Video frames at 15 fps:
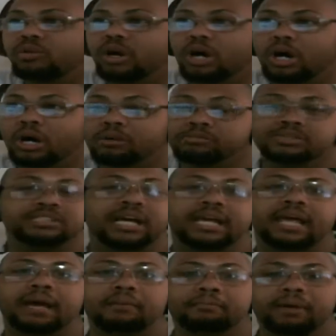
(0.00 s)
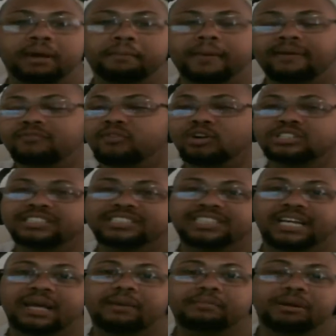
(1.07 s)
um Second Amendment, First and
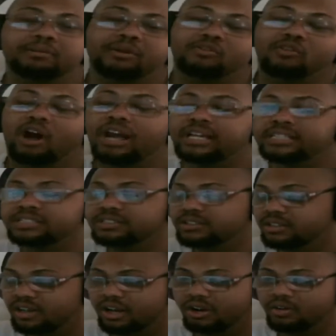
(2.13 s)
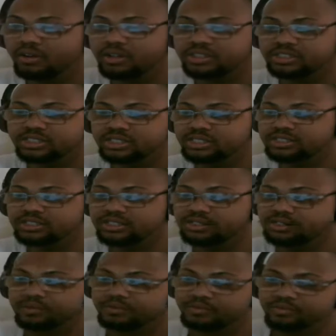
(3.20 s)
Second Amendment rights. You know, it's just
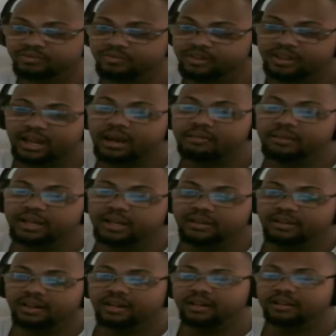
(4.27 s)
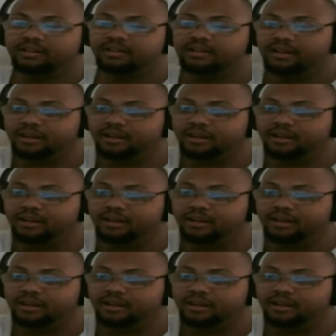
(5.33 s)
keep rubbing I mean, it.